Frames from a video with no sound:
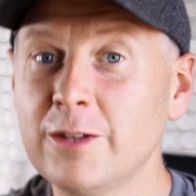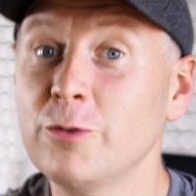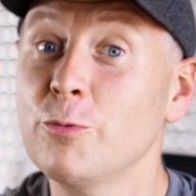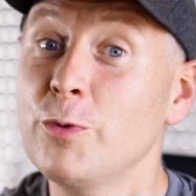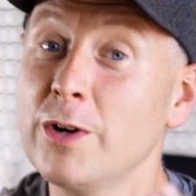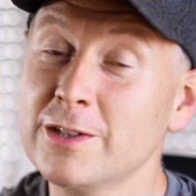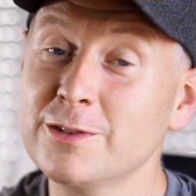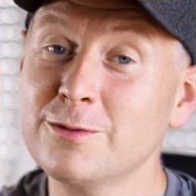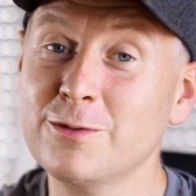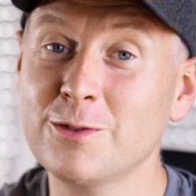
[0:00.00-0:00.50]
that
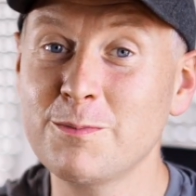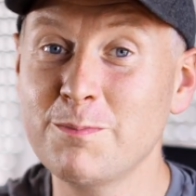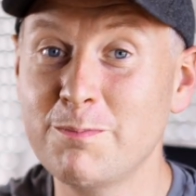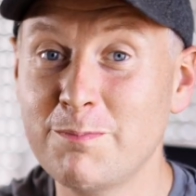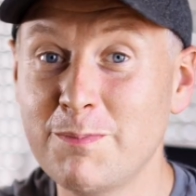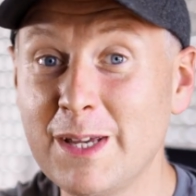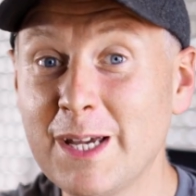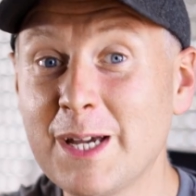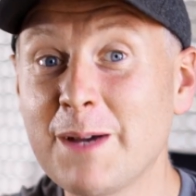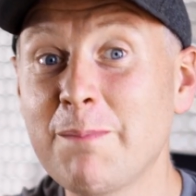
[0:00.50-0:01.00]
works for
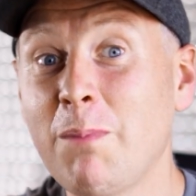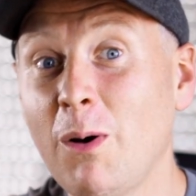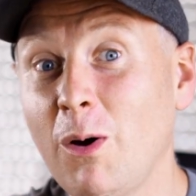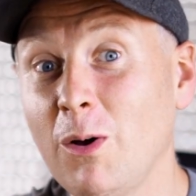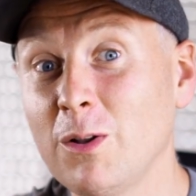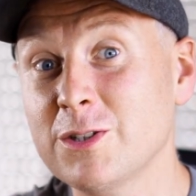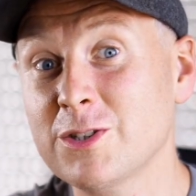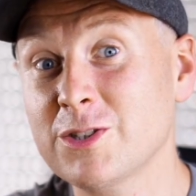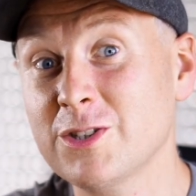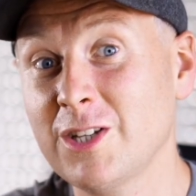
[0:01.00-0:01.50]
big
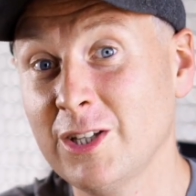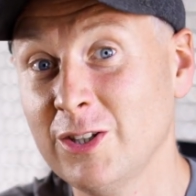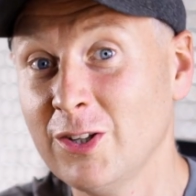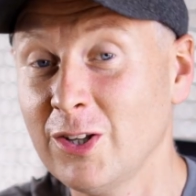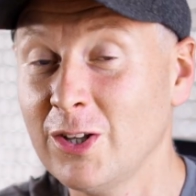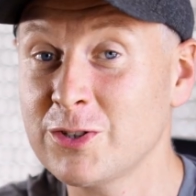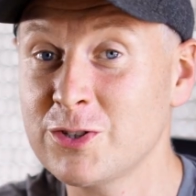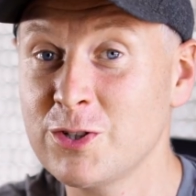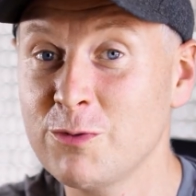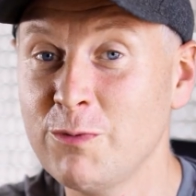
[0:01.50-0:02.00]
Polish
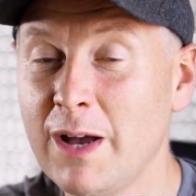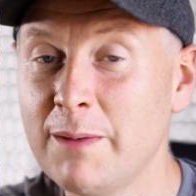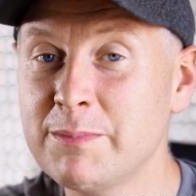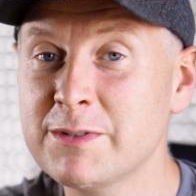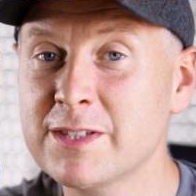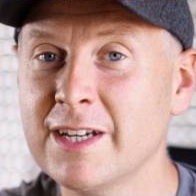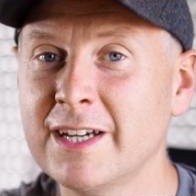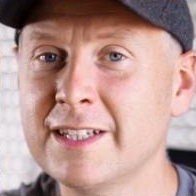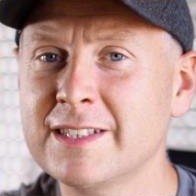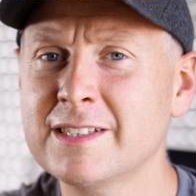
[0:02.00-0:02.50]
technology
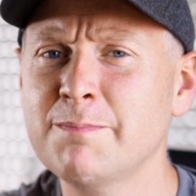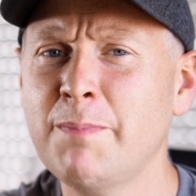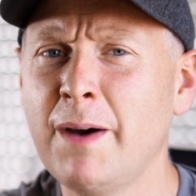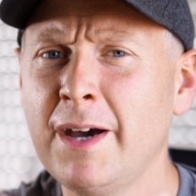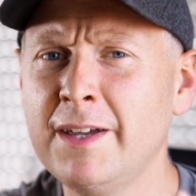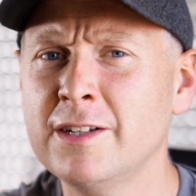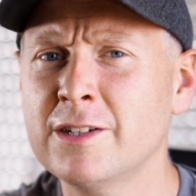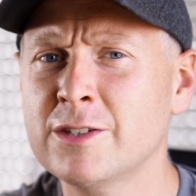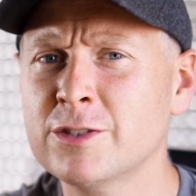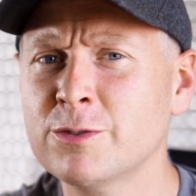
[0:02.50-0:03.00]
website
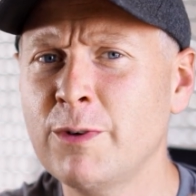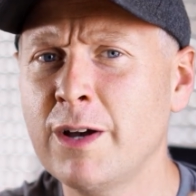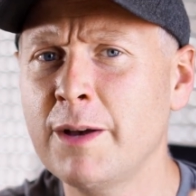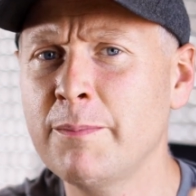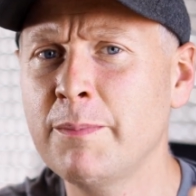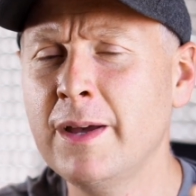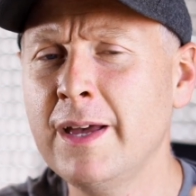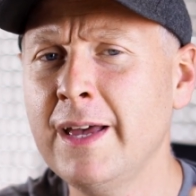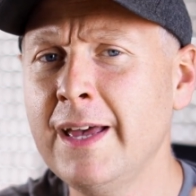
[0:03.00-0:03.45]
Spider's Web.